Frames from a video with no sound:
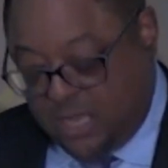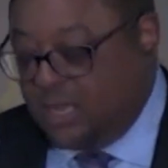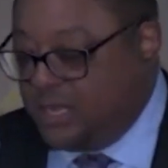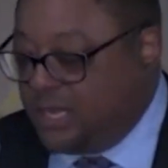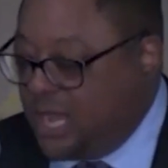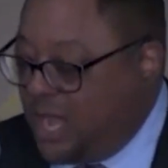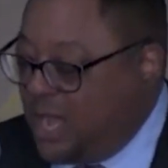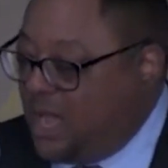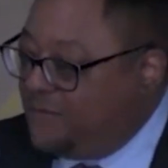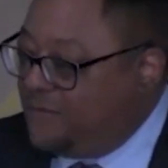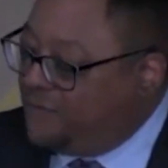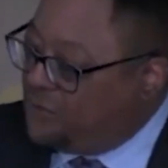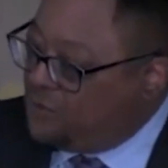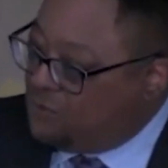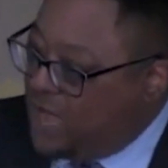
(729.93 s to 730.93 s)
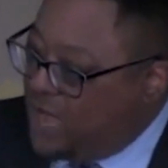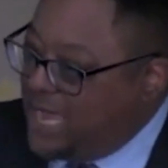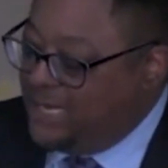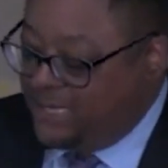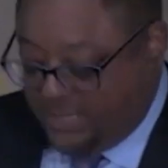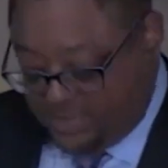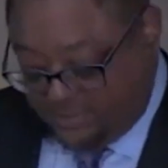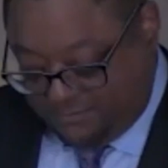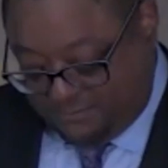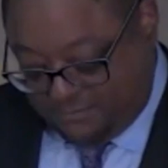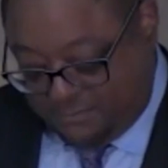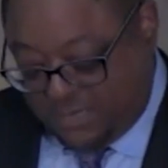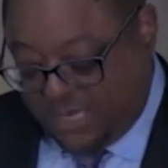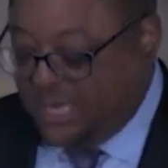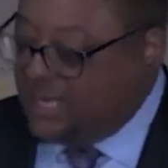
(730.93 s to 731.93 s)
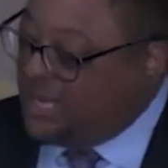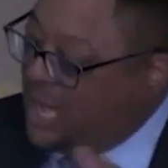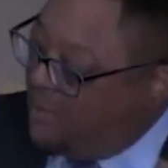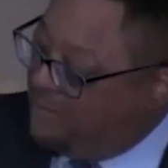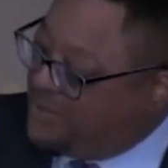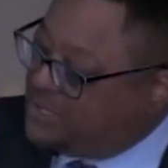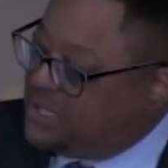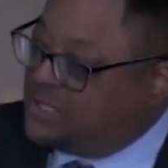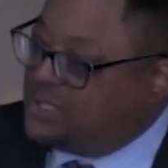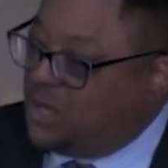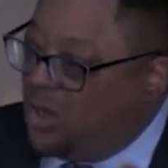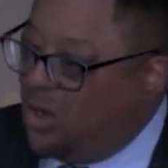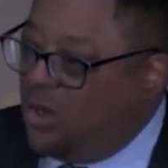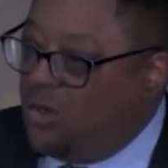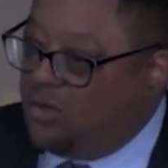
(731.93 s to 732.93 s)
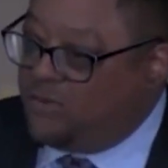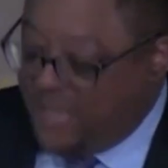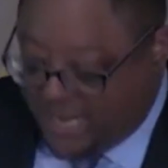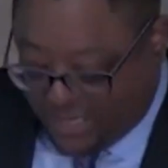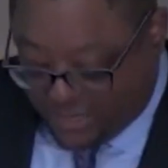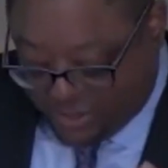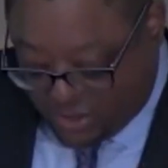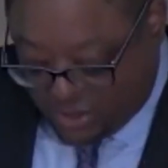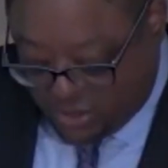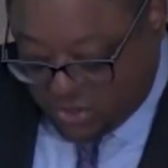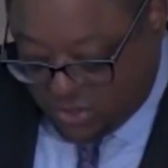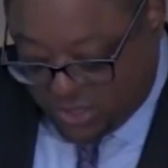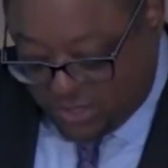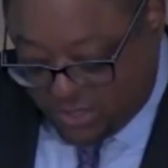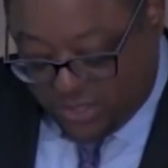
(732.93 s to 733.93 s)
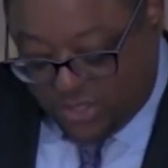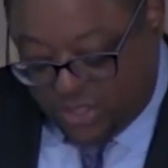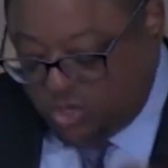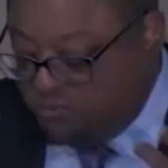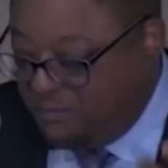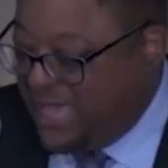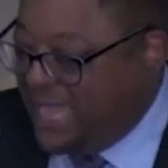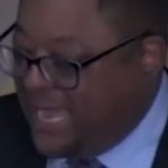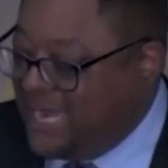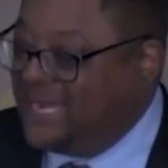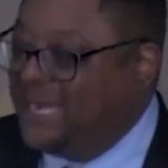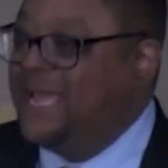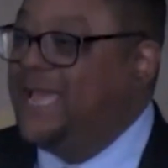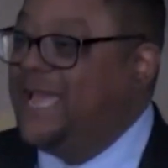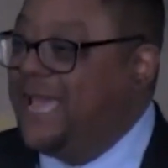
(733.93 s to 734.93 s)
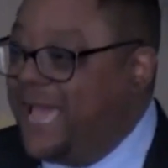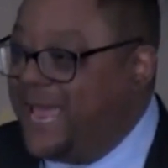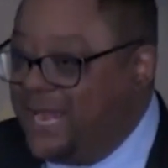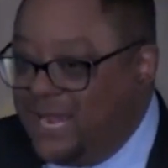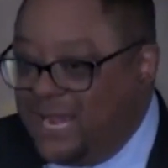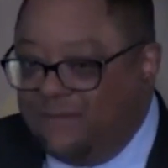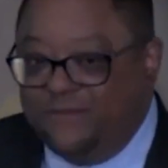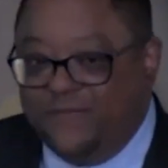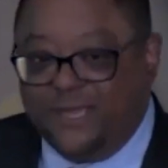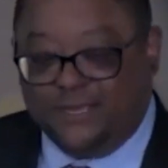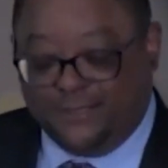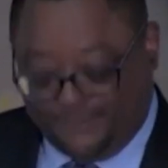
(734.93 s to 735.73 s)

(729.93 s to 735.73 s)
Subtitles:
God for Wright encompasses all that is good, humane, and loving.